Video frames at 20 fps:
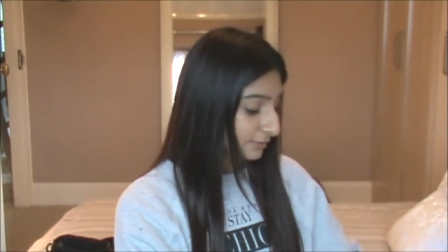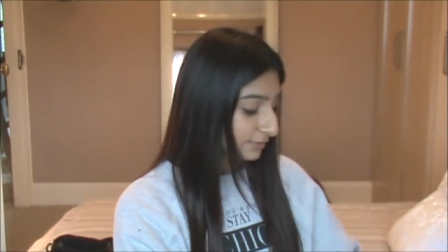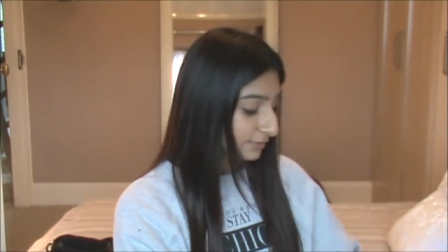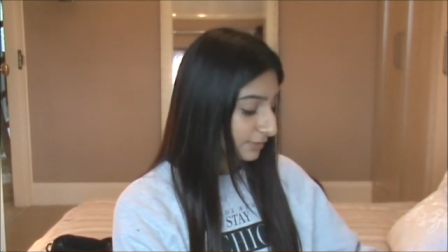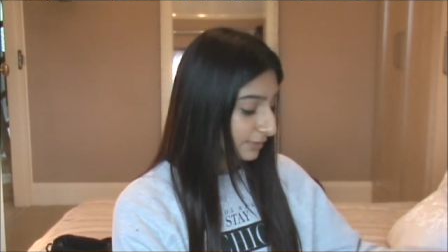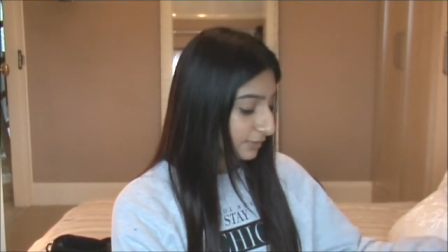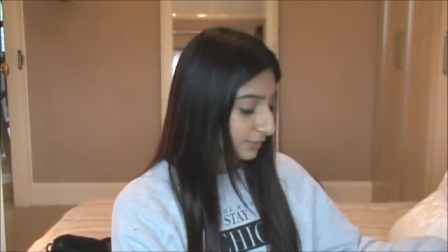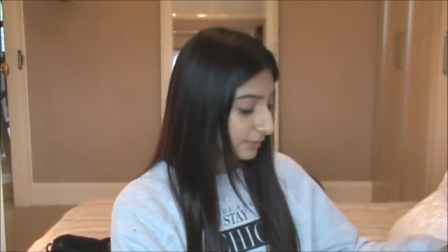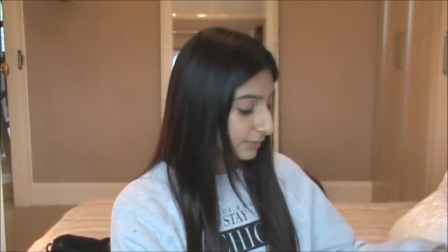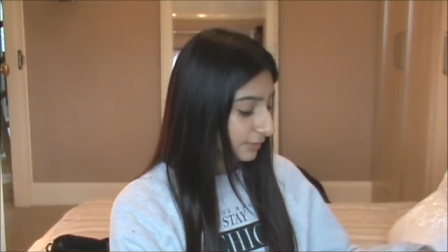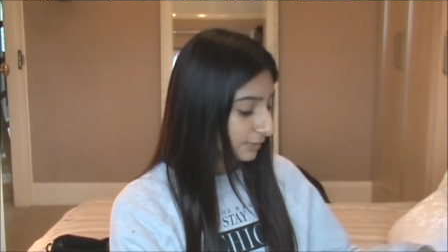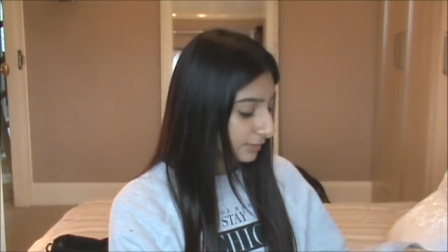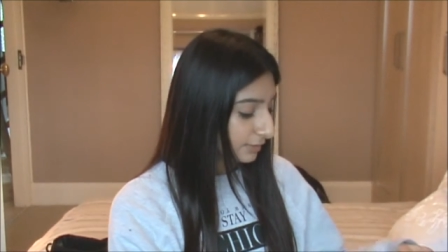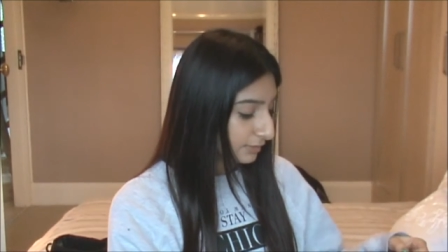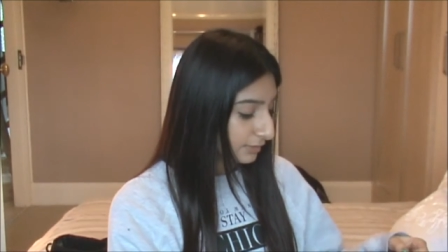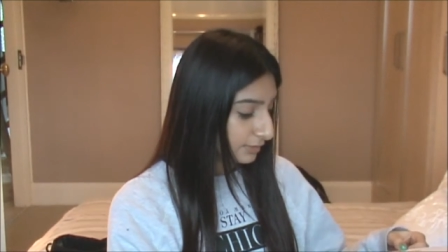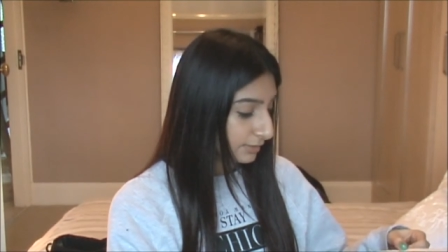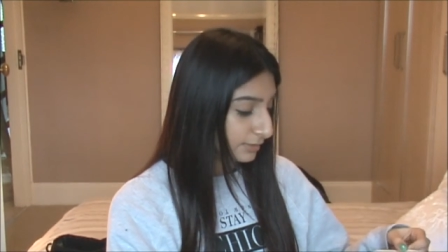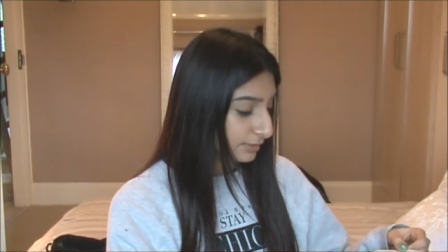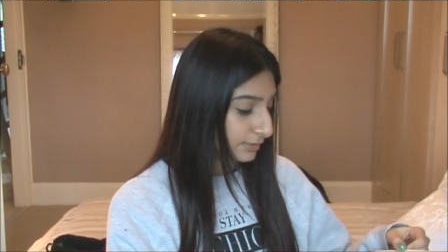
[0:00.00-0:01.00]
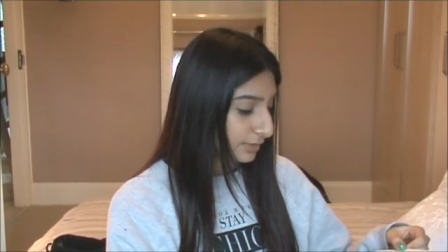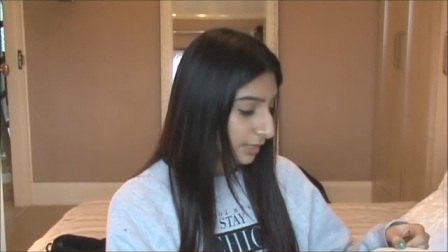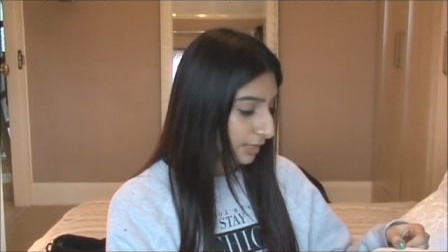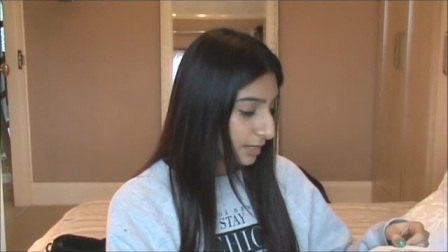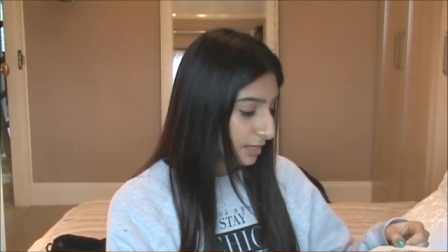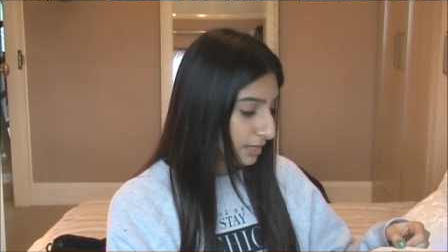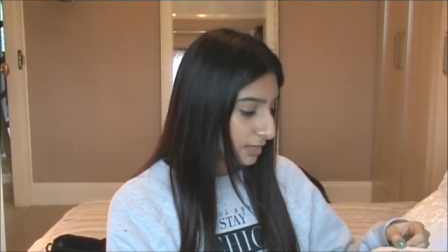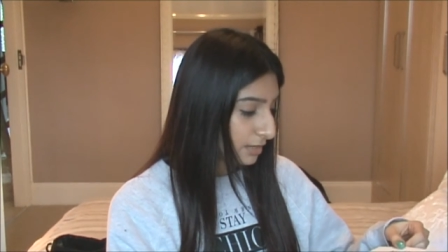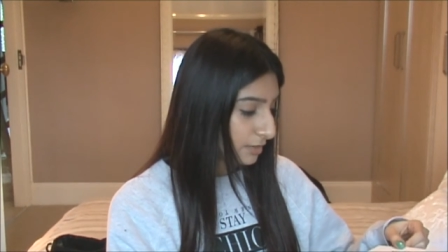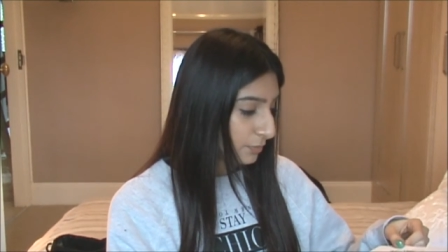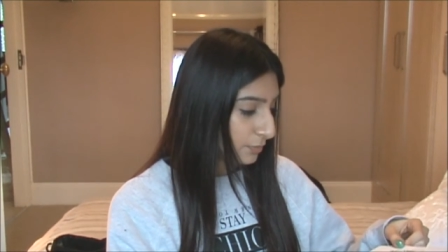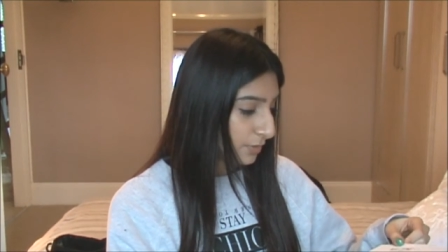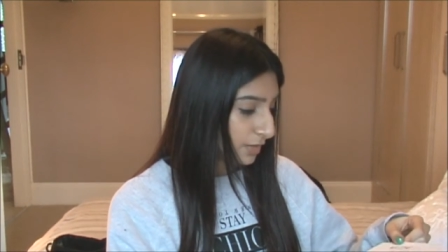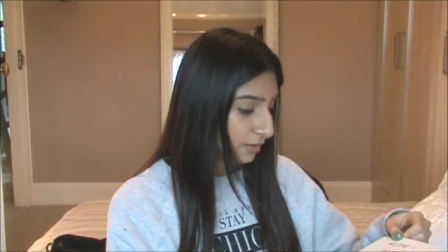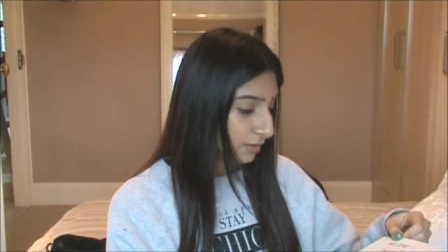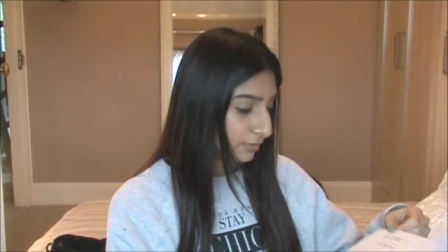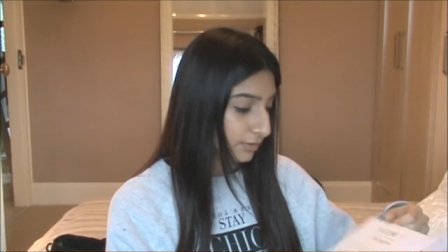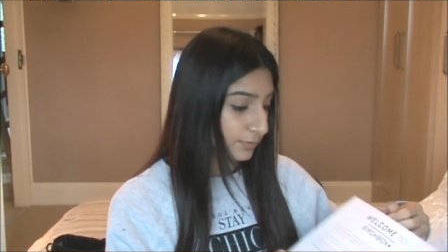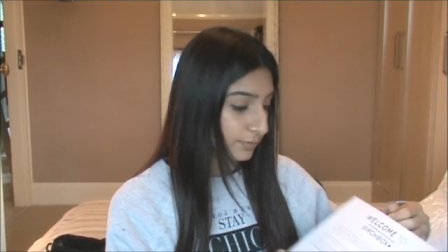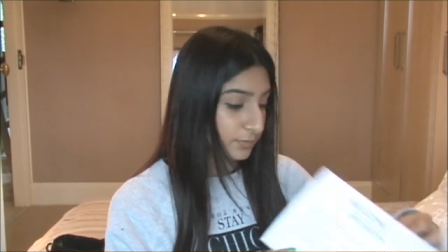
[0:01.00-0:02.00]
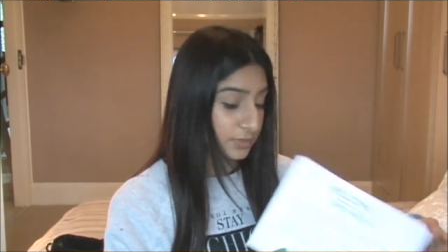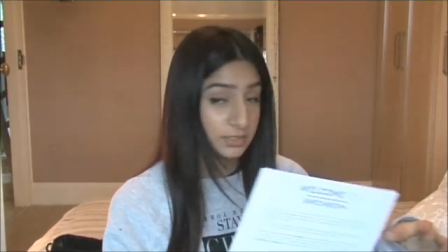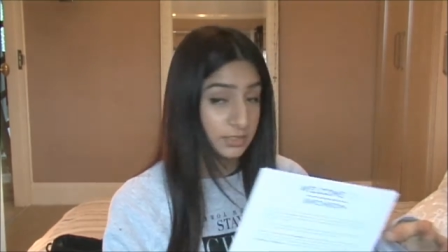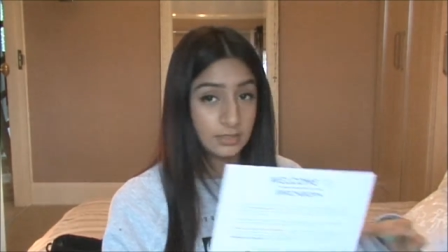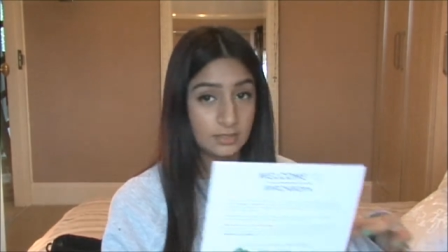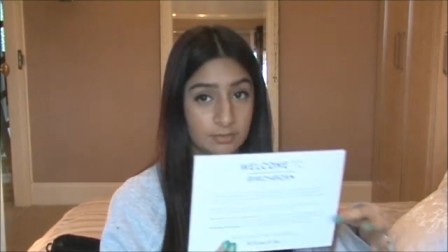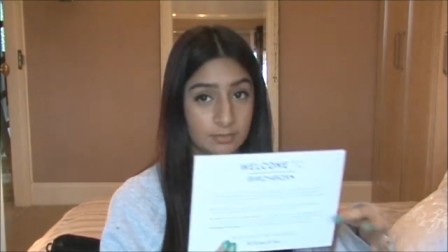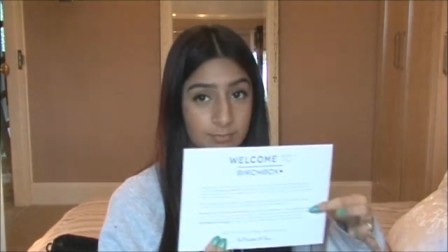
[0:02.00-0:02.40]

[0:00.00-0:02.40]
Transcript: This is a welcome to